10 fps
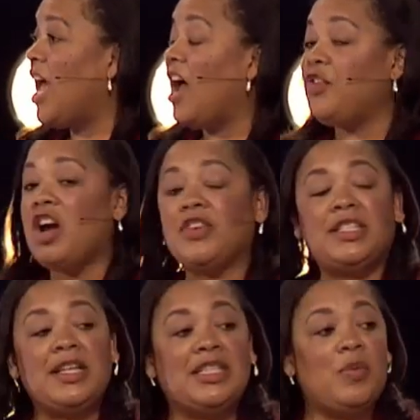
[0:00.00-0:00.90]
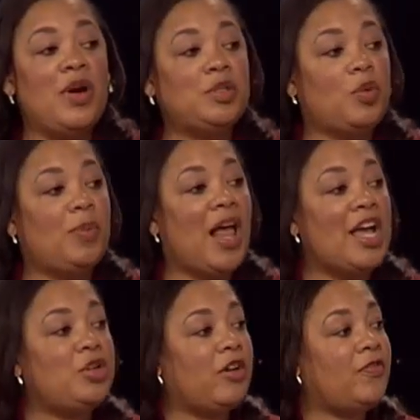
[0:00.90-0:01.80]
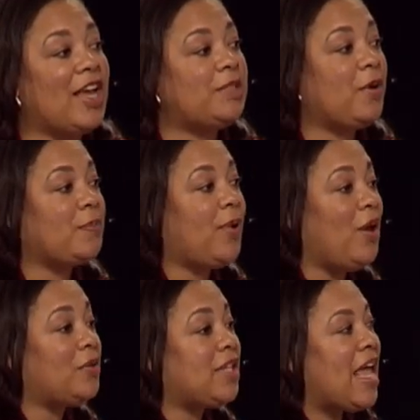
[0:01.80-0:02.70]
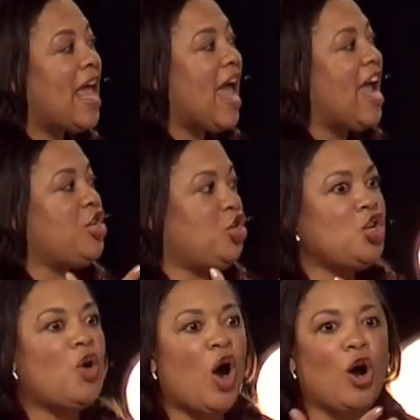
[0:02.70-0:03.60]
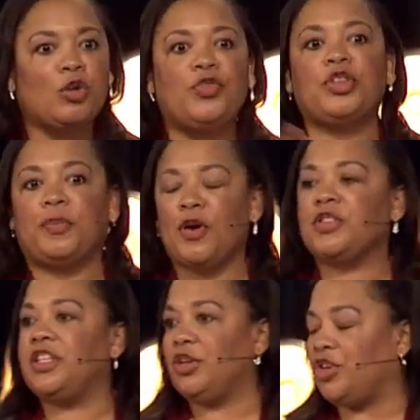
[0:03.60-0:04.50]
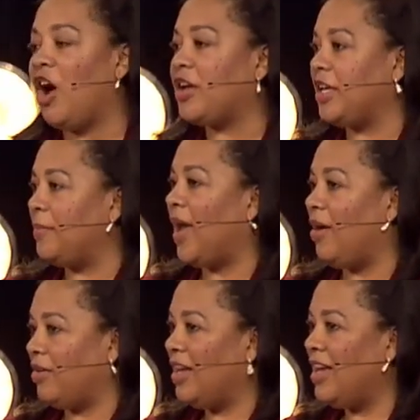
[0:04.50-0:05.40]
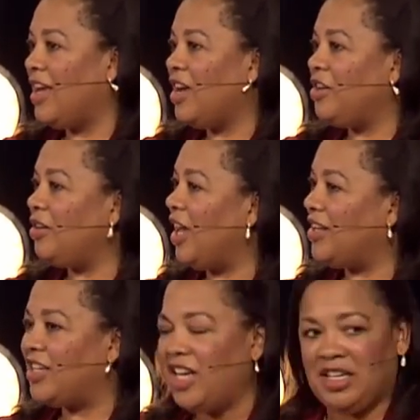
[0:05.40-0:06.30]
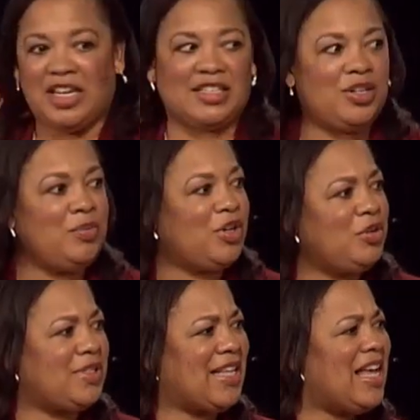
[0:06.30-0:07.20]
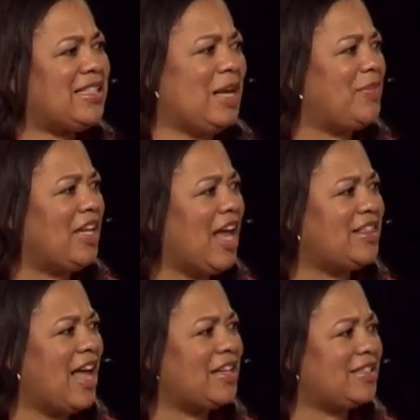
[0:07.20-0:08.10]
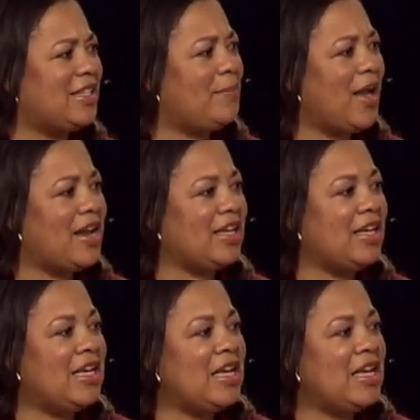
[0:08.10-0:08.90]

Have you ever seen someone's reply to a Facebook post and you hurt for the person they're talking about? You're like, goodness, who says something like that to somebody?